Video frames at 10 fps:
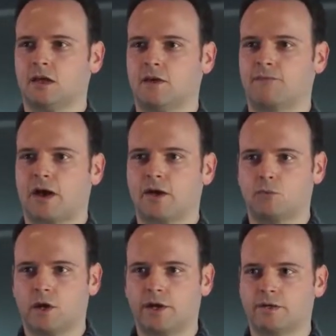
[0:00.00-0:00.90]
if I
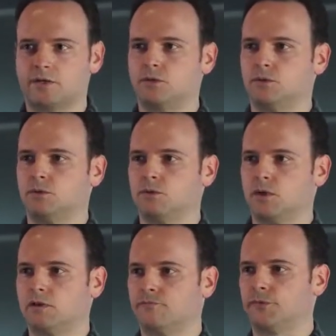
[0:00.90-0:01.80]
want to
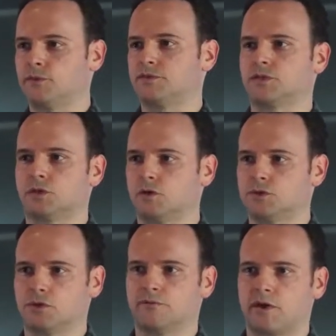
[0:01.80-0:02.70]
influence the
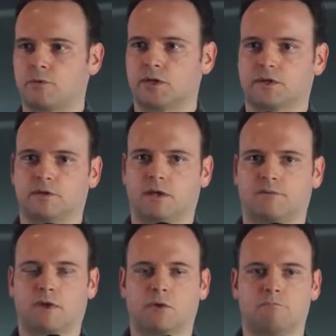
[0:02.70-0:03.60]
culture, if I want
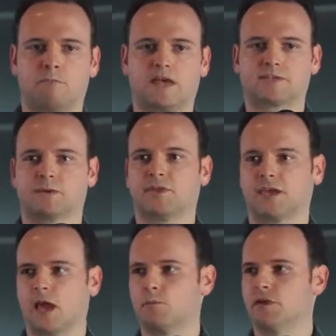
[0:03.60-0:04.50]
to make
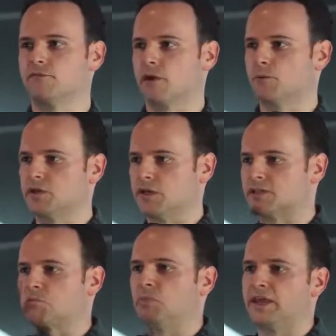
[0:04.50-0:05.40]
something happen, if I want to
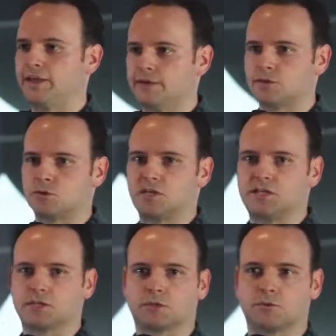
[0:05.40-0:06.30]
explain a
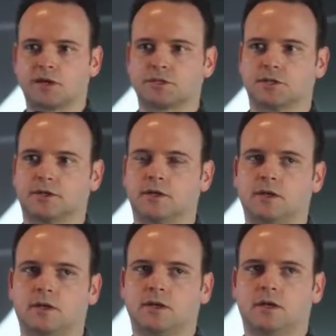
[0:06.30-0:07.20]
strategic direction,
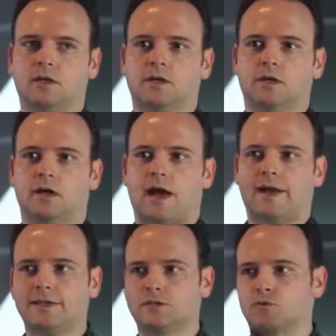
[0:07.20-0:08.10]

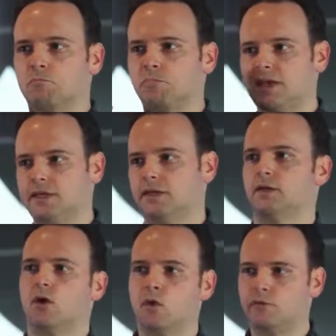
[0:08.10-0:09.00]
I need to repeat
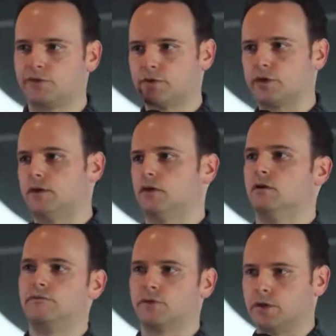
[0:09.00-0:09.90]
it over and
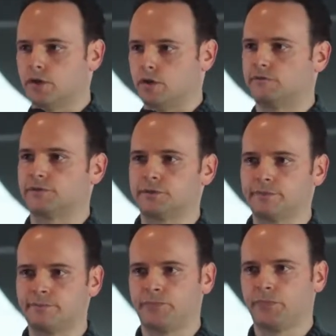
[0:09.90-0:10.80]
over and over
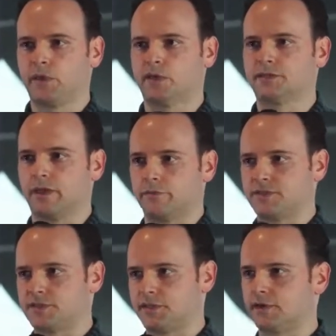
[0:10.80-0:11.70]
until I'm
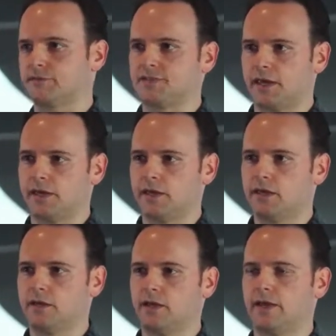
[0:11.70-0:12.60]
sick of saying
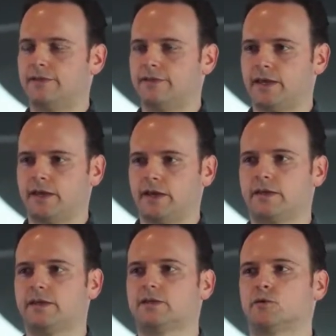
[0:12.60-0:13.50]
it, and then I
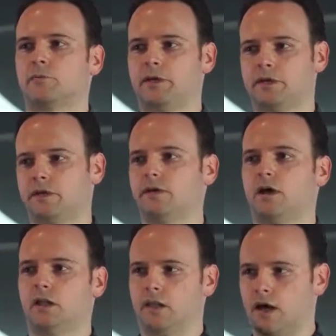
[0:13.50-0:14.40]
need to repeat it
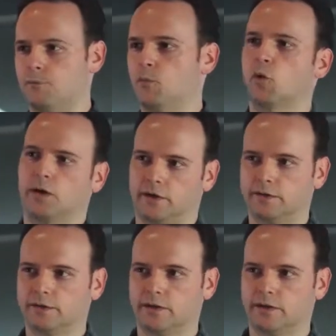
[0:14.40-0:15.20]
a lot more